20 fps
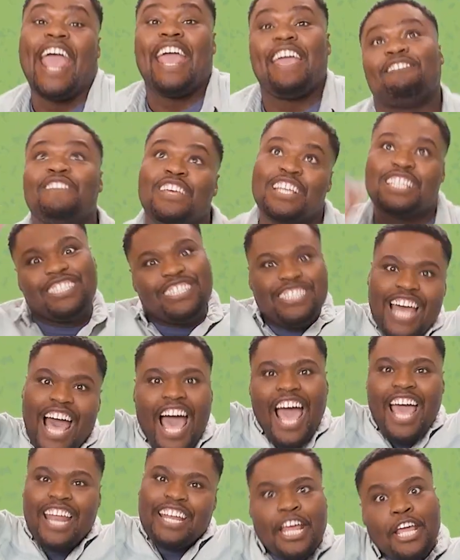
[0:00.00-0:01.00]
if it's
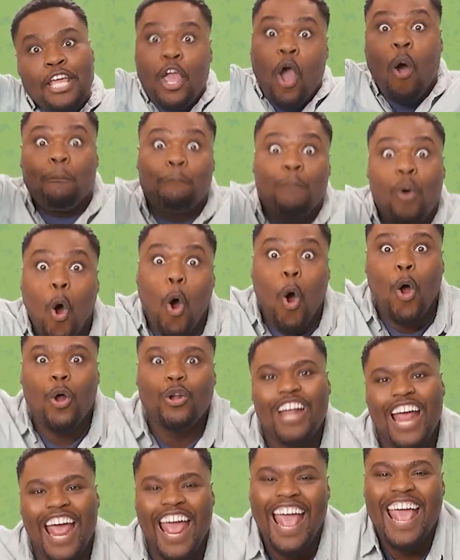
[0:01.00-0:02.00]
sunny or
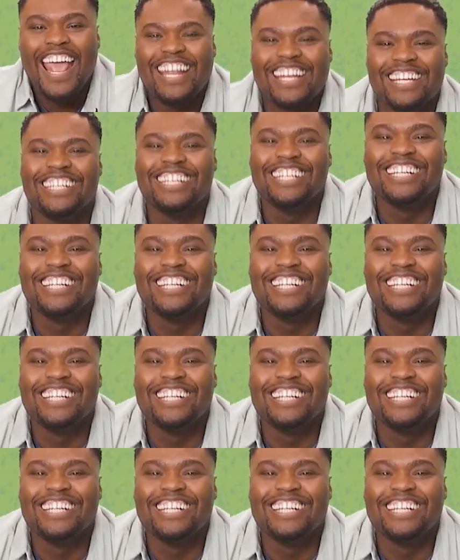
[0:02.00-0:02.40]
pouring,